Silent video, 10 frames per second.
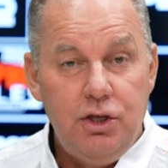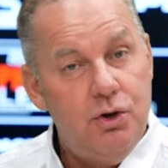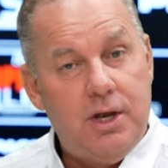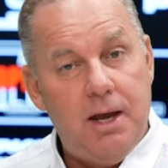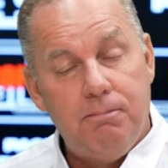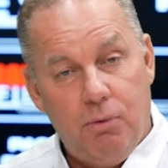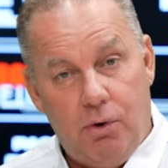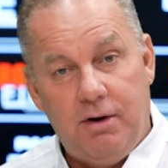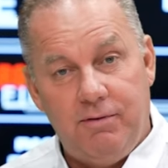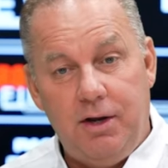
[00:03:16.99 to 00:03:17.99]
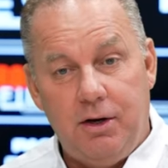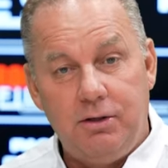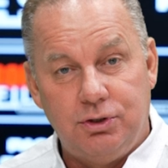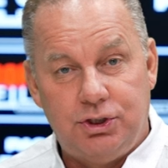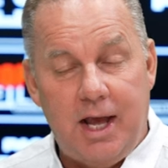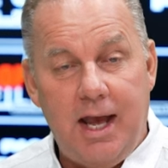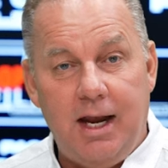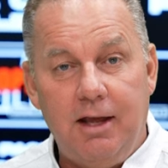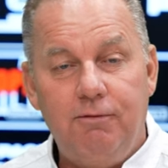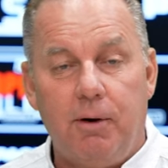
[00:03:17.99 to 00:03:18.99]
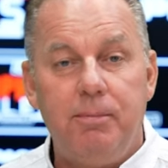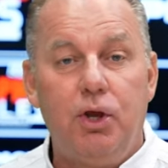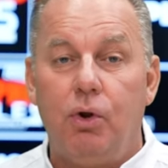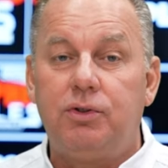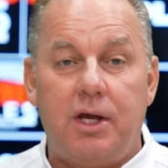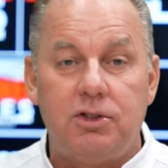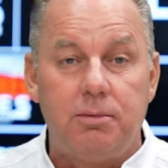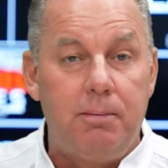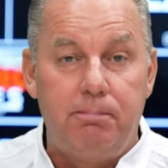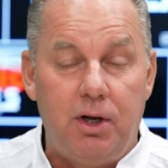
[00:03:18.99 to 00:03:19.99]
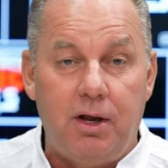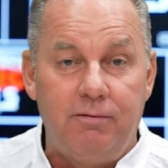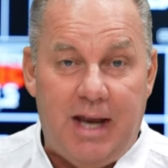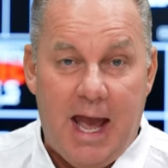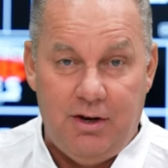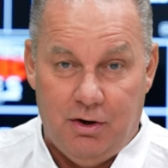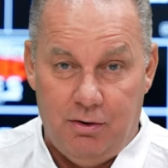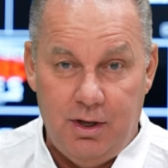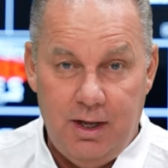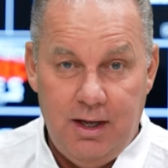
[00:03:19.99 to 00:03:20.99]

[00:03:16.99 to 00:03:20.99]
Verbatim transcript: you get more of an understanding from the Old Testament book of Daniel.